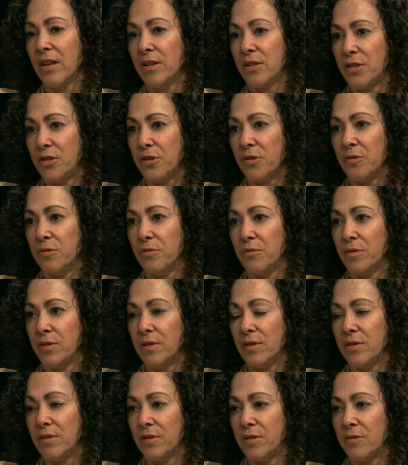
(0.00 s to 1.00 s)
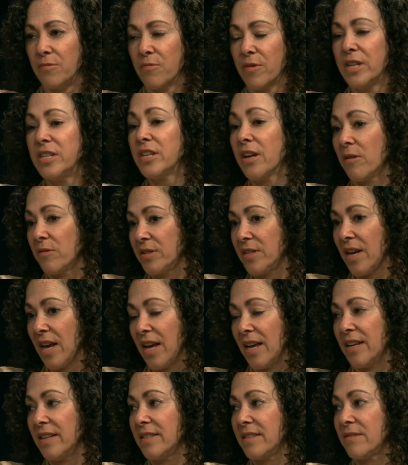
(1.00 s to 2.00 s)
to to reach out to
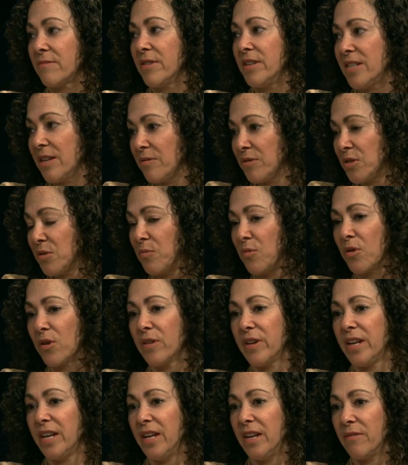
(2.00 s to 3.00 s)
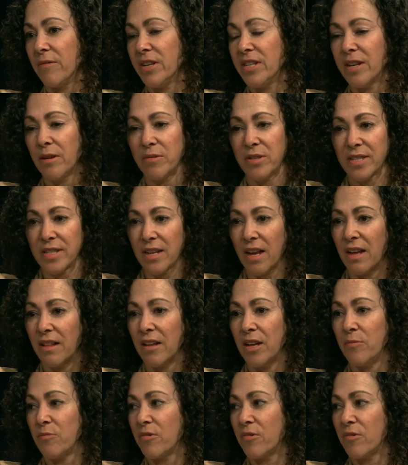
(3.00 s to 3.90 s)
us, reach out to Maureen, reach out to Skyline